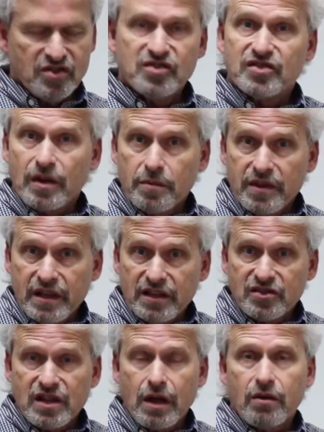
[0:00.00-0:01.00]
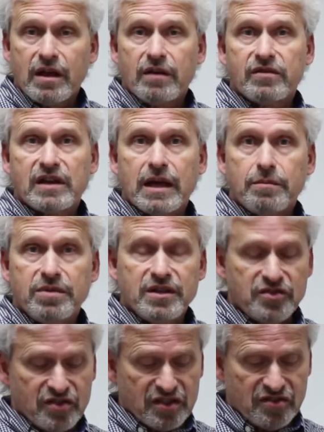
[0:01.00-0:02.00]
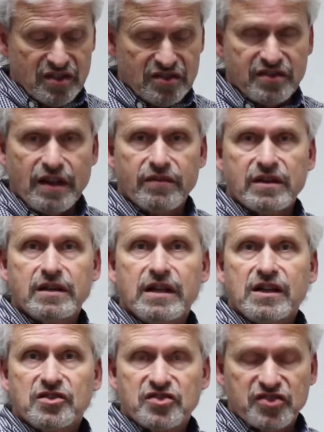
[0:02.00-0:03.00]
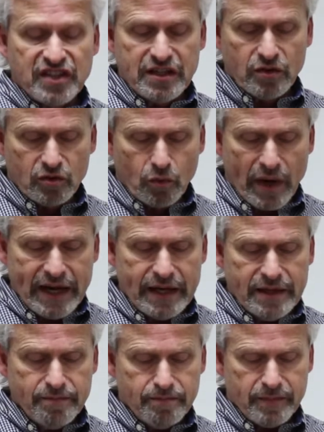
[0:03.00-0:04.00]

Some of these now have an IP67 sealed rating.